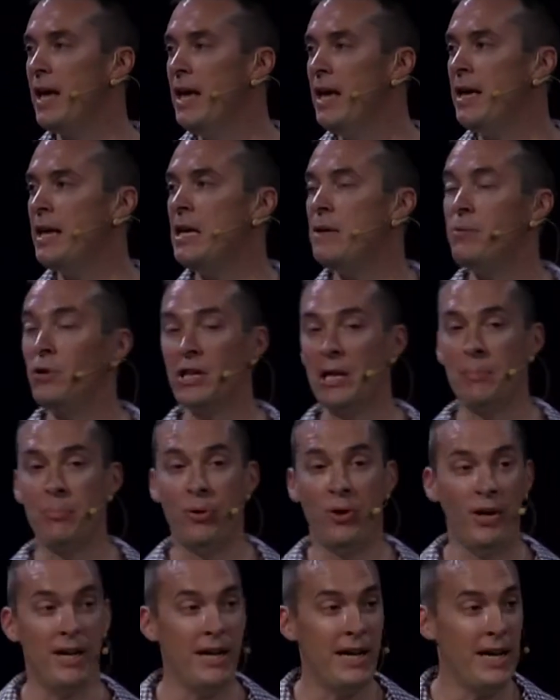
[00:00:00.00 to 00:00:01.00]
He really
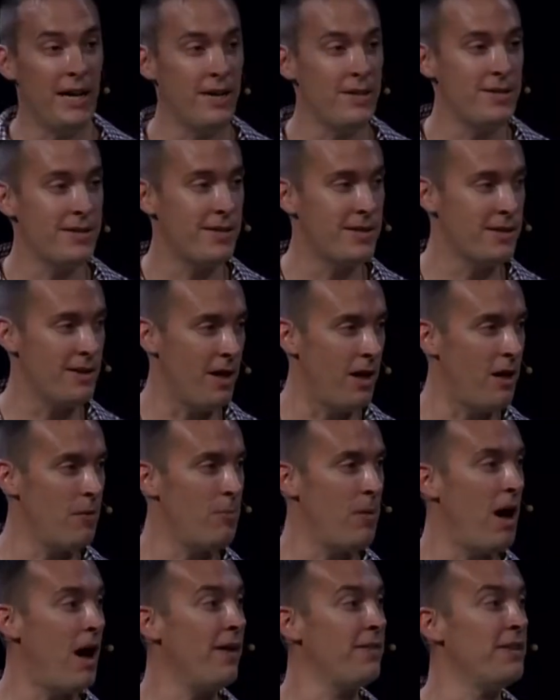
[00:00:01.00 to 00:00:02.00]
put his
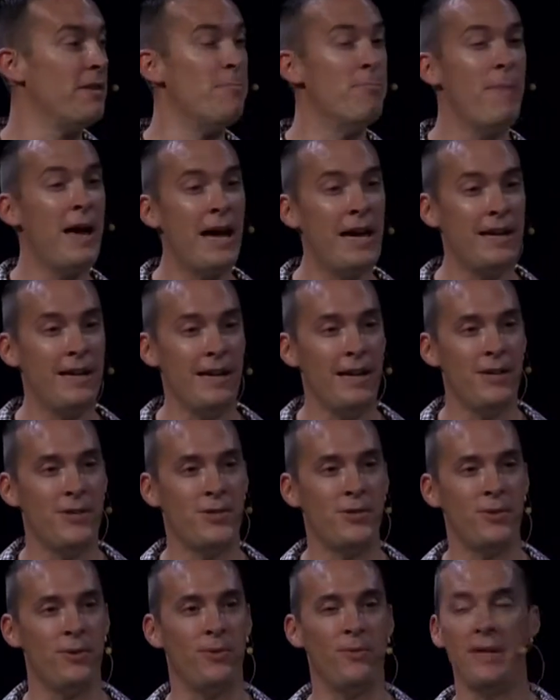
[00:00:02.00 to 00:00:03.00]
thumb on the main
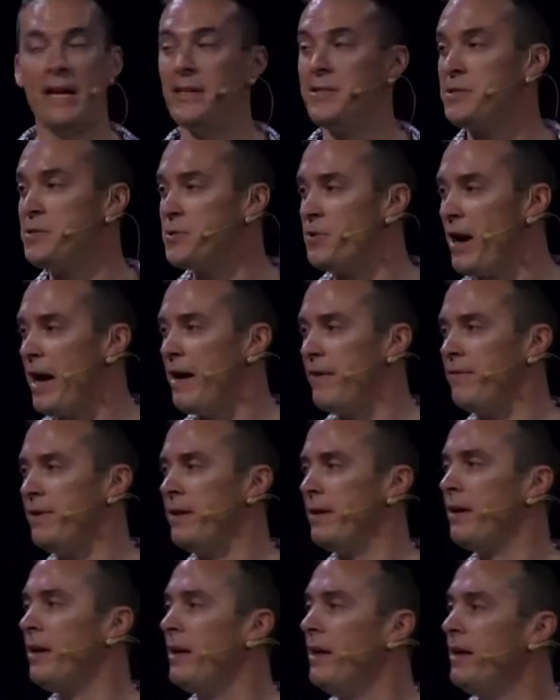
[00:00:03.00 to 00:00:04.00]
issue that's
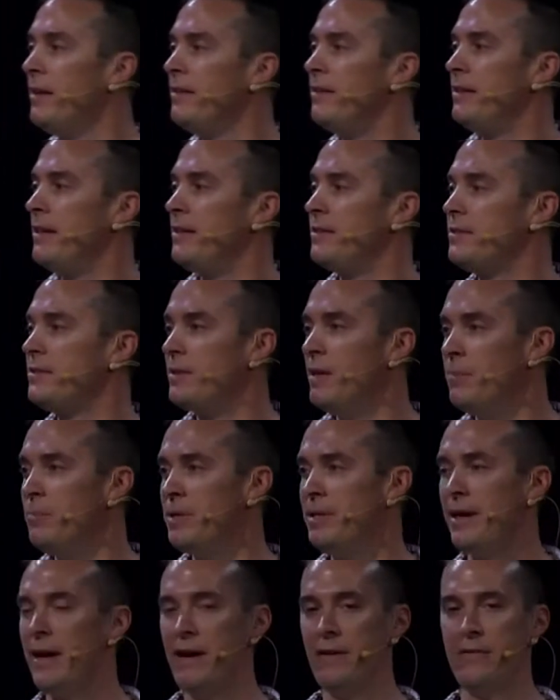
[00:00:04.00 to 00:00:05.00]
driving this
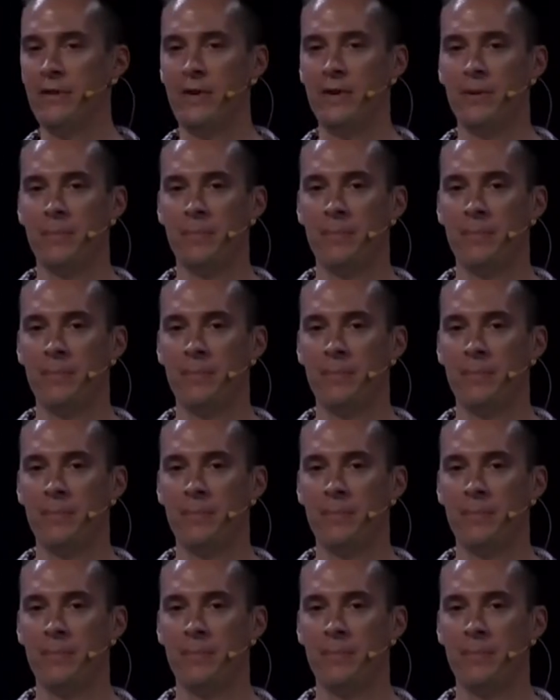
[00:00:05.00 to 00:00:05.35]
behavior.